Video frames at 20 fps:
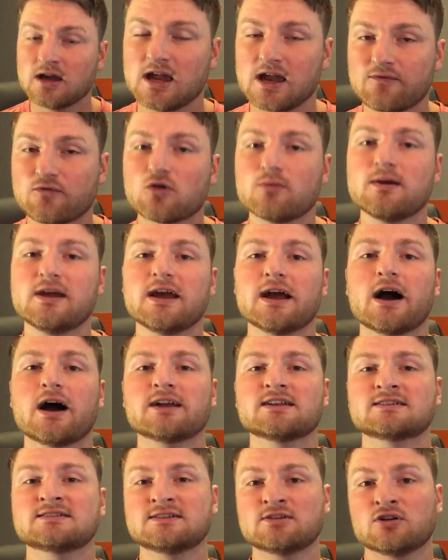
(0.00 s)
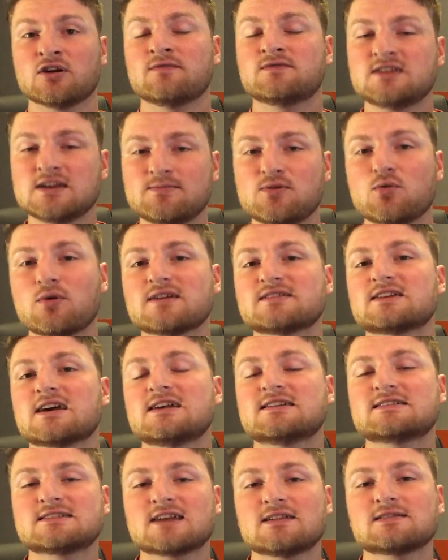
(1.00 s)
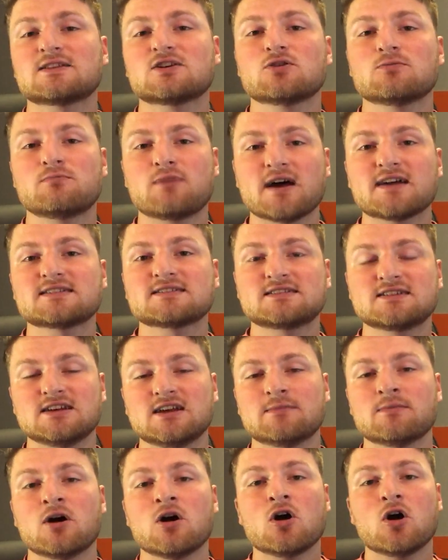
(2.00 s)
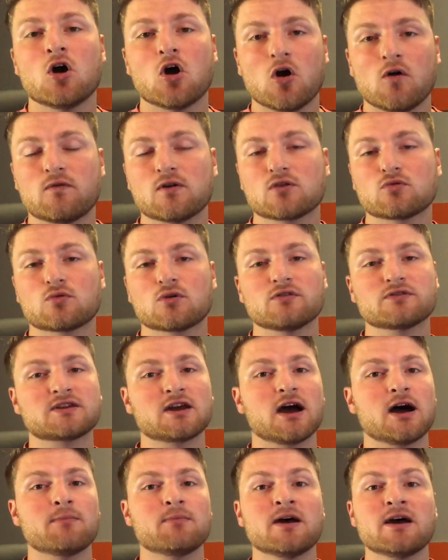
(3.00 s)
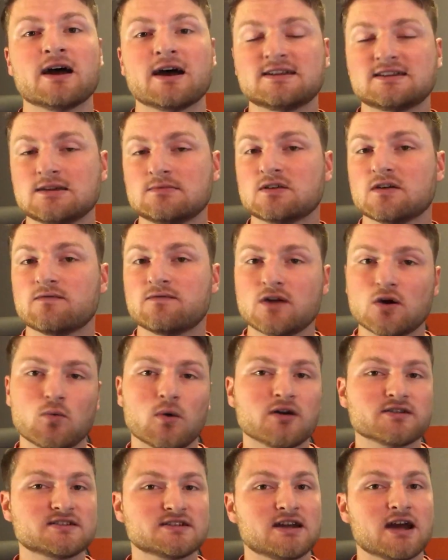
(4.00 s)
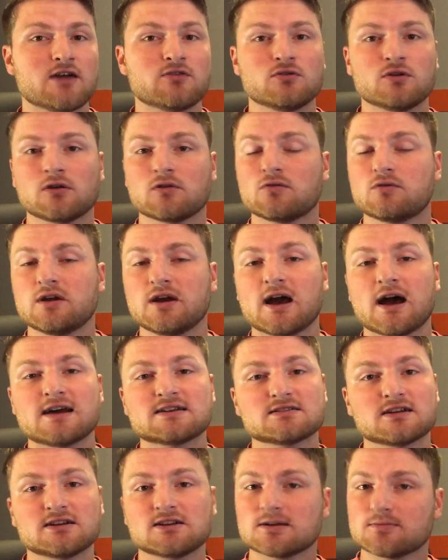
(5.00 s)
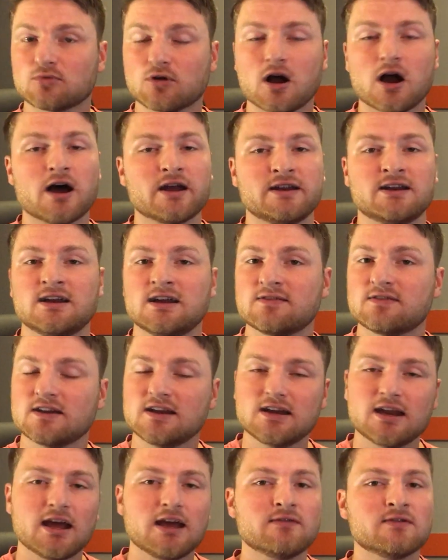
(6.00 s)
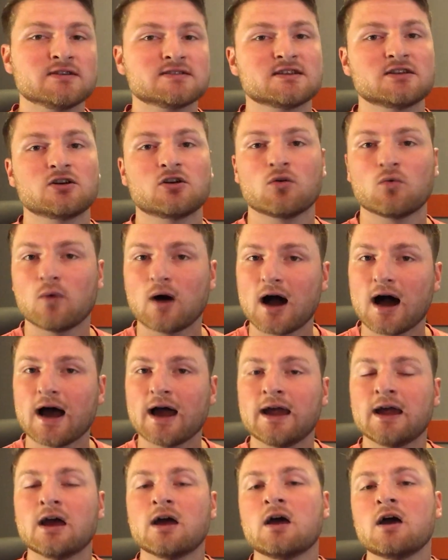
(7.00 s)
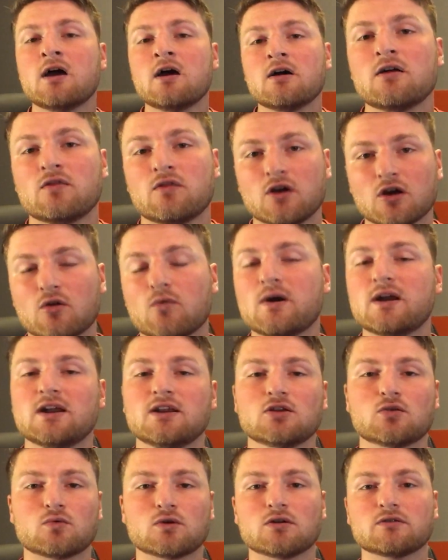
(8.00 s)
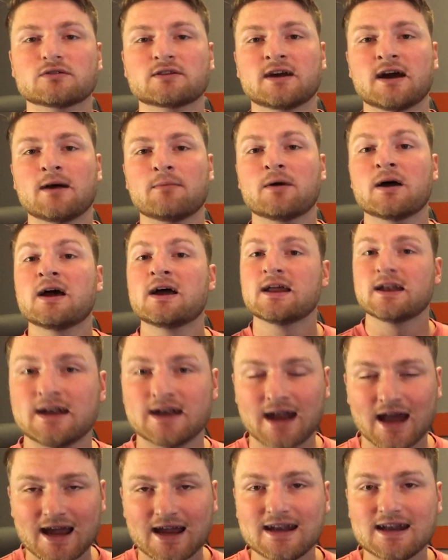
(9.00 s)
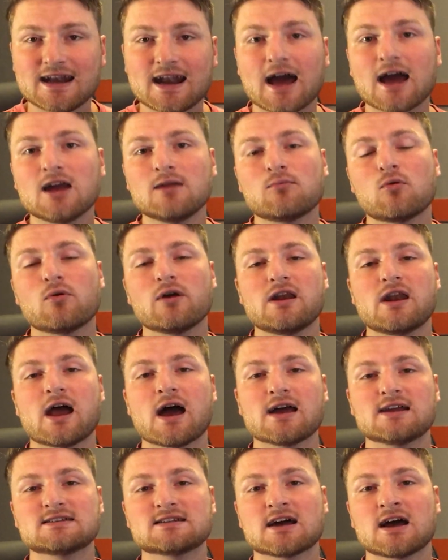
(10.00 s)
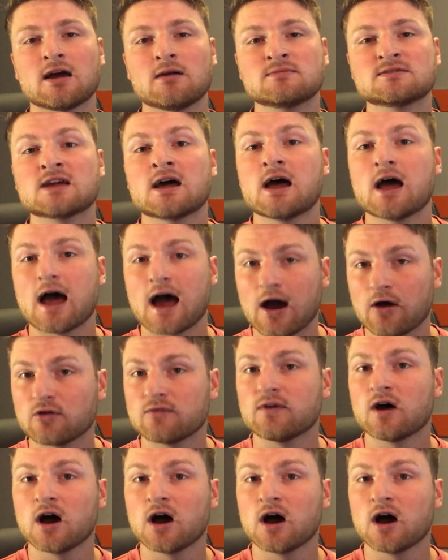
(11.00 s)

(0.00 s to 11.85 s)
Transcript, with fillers: if we're being honest here, if Team USA sent their best team over to the World Cup, a team that fit well together, including guys like LeBron and Anthony Davis and Kawhi, they're winning the World Cup 99.9 times out of